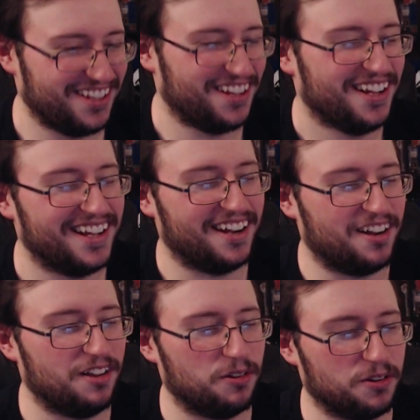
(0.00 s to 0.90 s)
Yeah,
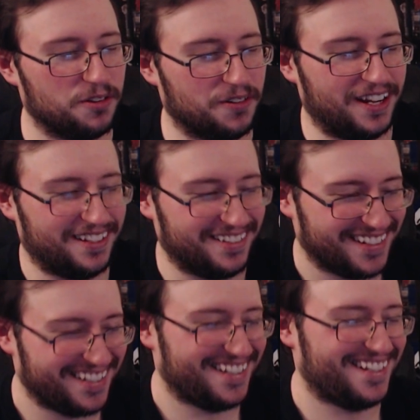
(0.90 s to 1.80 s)
call it Lord of the Rings.
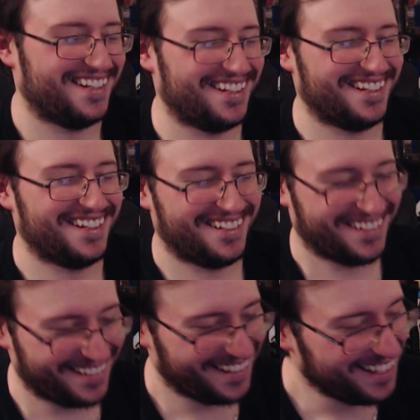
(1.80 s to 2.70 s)

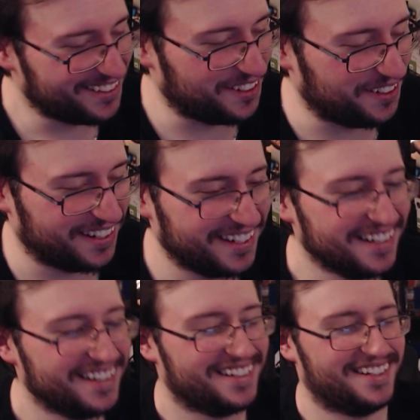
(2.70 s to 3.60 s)
Do it.
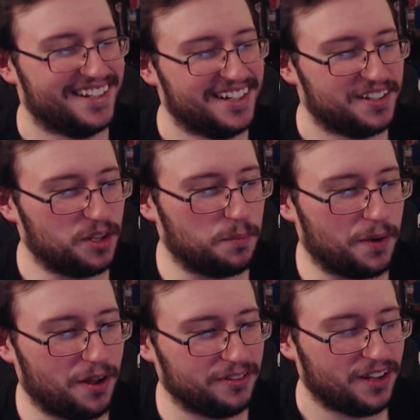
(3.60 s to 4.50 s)
No
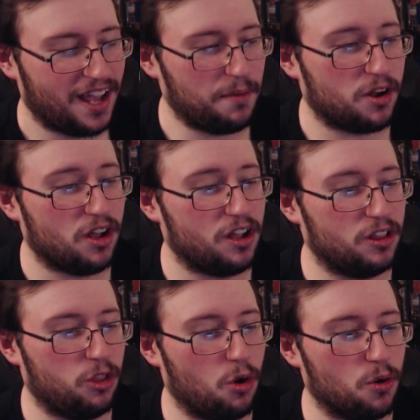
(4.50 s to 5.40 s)
balls. I would call it
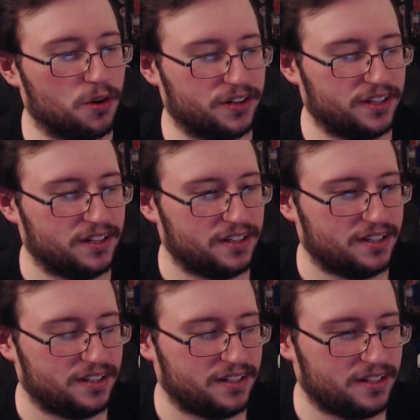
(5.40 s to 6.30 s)
Lord
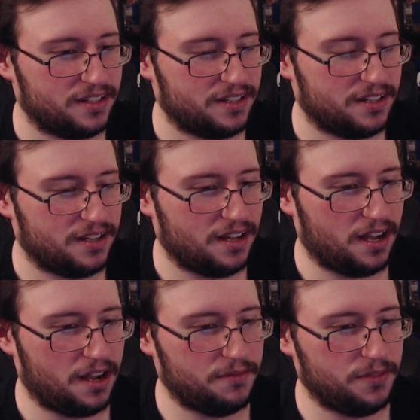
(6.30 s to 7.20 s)

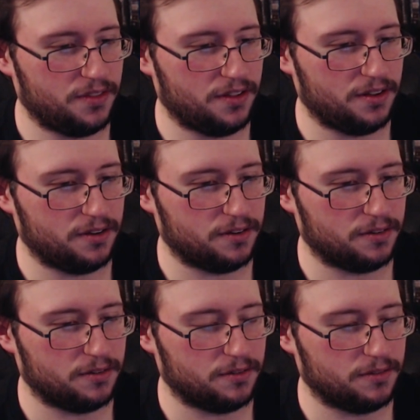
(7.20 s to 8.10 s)
of the
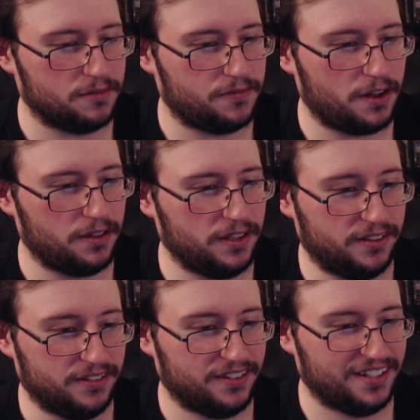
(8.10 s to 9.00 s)

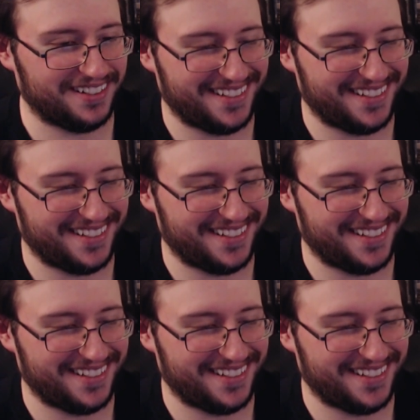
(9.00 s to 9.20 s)
Fallens.